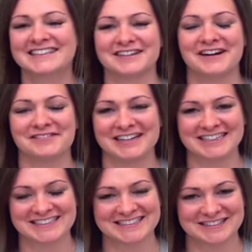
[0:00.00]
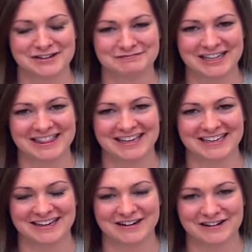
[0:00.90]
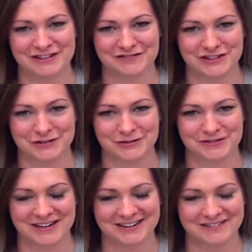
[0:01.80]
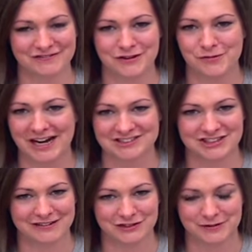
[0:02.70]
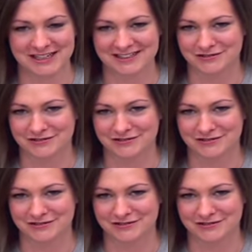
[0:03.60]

So I wanted to start by thanking all of you uh, for watching every week.